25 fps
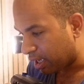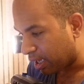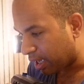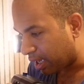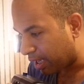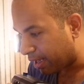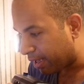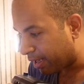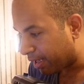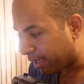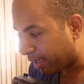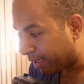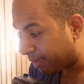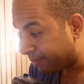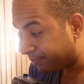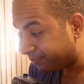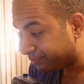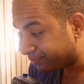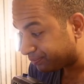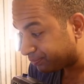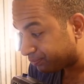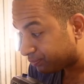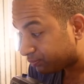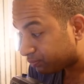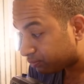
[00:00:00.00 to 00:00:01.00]

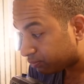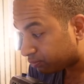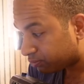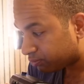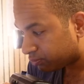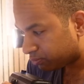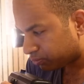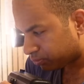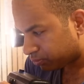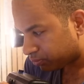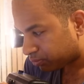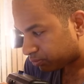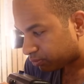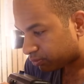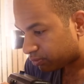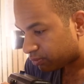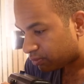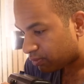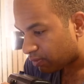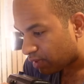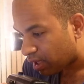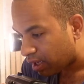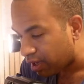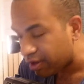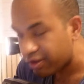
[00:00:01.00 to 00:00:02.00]
So
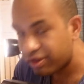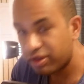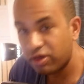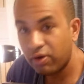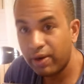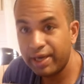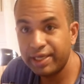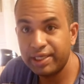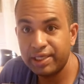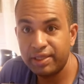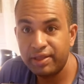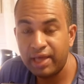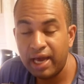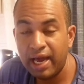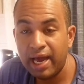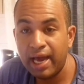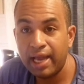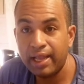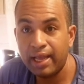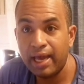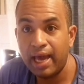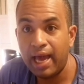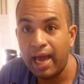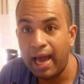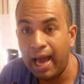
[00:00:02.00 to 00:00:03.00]
I did that
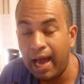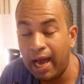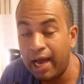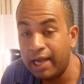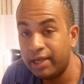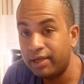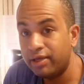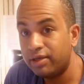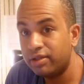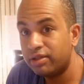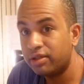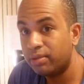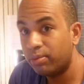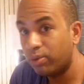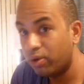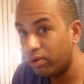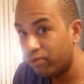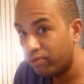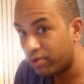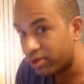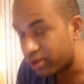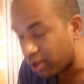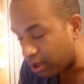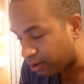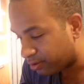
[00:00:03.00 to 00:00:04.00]
and I had some
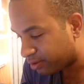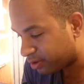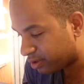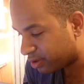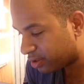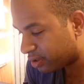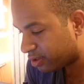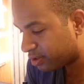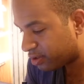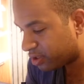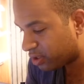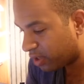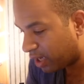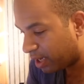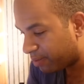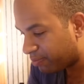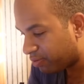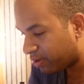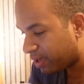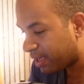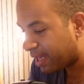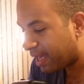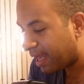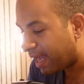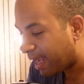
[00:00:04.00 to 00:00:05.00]
good results. So I
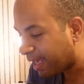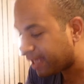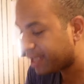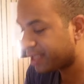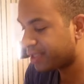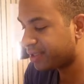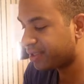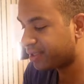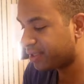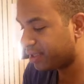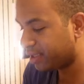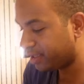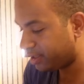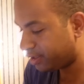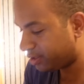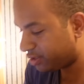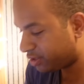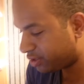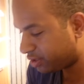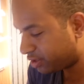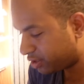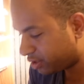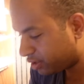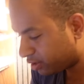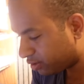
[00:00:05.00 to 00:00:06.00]
put
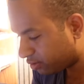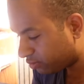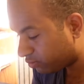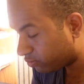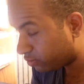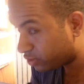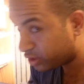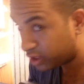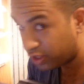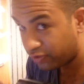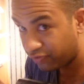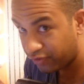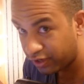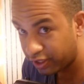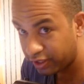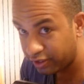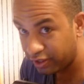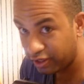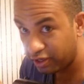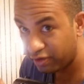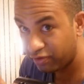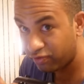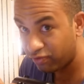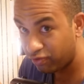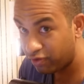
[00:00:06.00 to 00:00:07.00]
excellent, which I
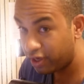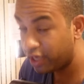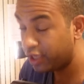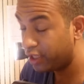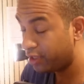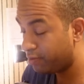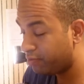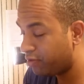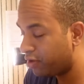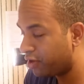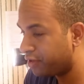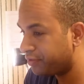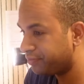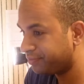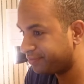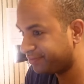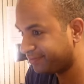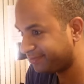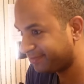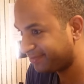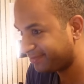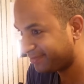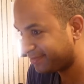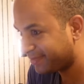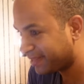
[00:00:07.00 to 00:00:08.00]
really rarely put.
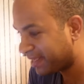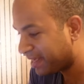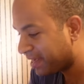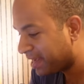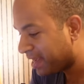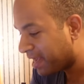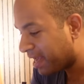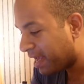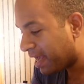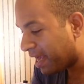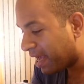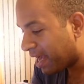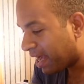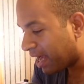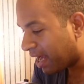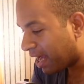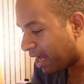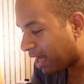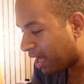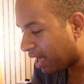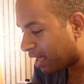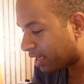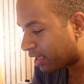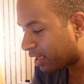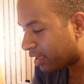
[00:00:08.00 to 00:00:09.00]

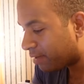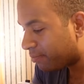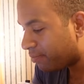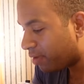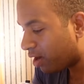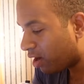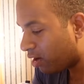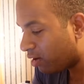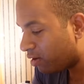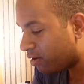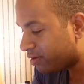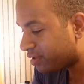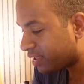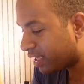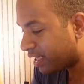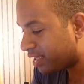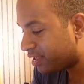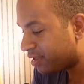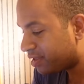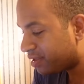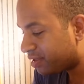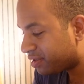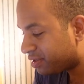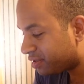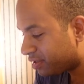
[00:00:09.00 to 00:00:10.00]
Compose a
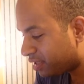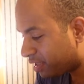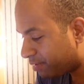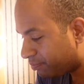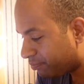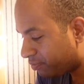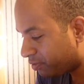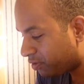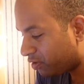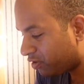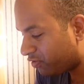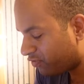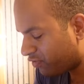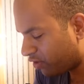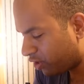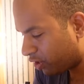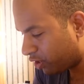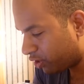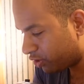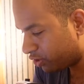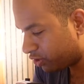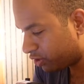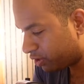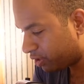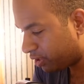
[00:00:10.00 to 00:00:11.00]
simpler
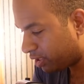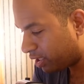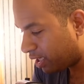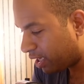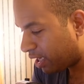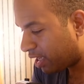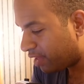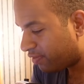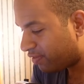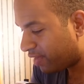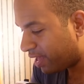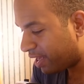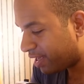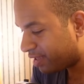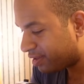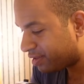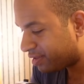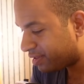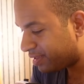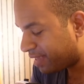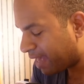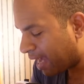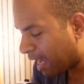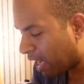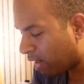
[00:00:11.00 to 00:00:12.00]
version that is
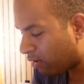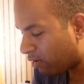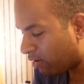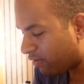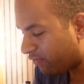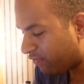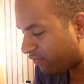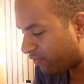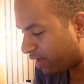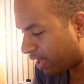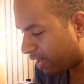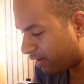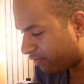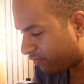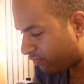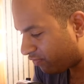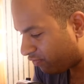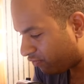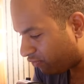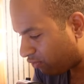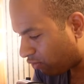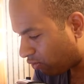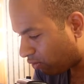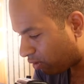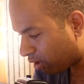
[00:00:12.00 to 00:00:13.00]
now a
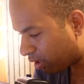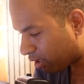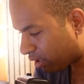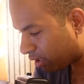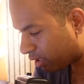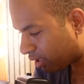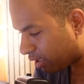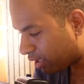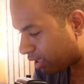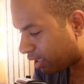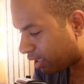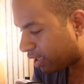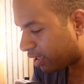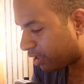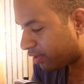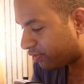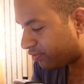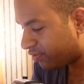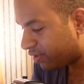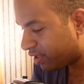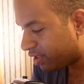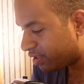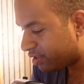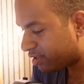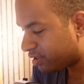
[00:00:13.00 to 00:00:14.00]
5/4.
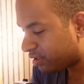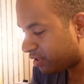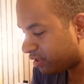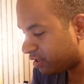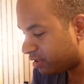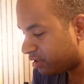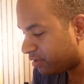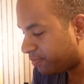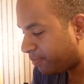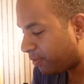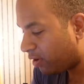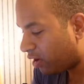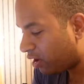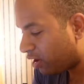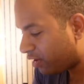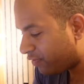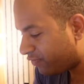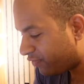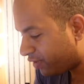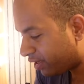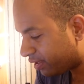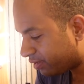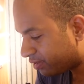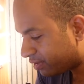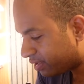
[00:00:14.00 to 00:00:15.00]
This is
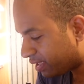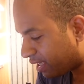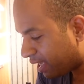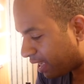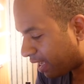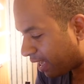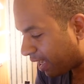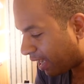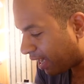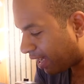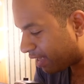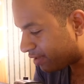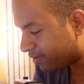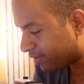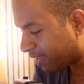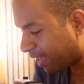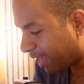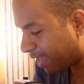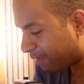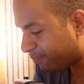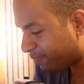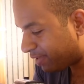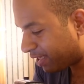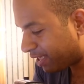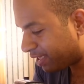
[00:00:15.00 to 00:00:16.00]
perfect as I
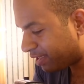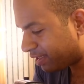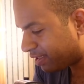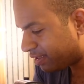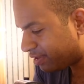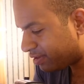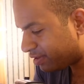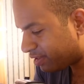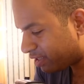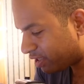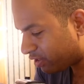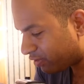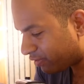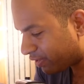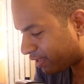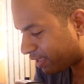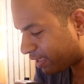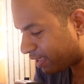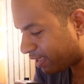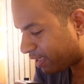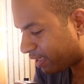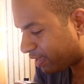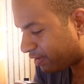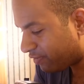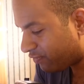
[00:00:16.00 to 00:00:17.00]
have been considering
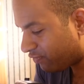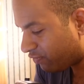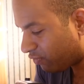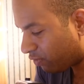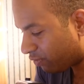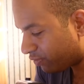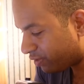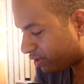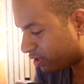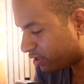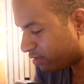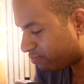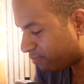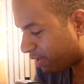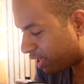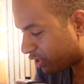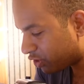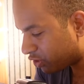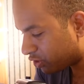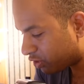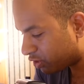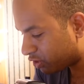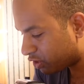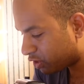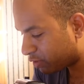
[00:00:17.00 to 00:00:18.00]
it for this
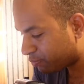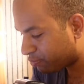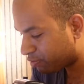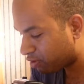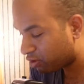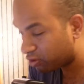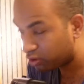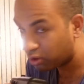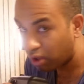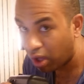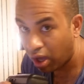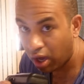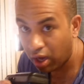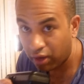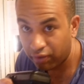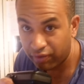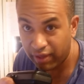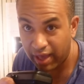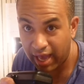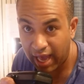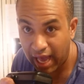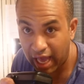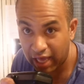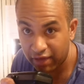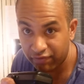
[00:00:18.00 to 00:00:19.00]
measure to prolong the
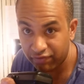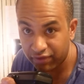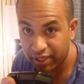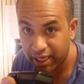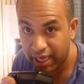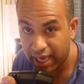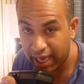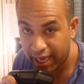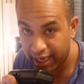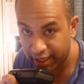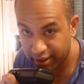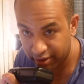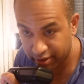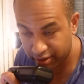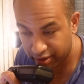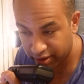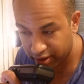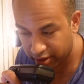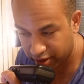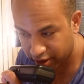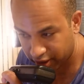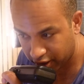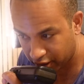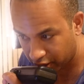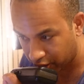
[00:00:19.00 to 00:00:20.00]
half cadence. So
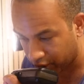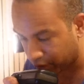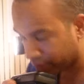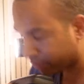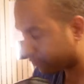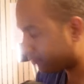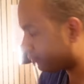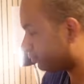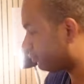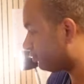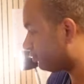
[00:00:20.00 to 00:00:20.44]
let's take a look.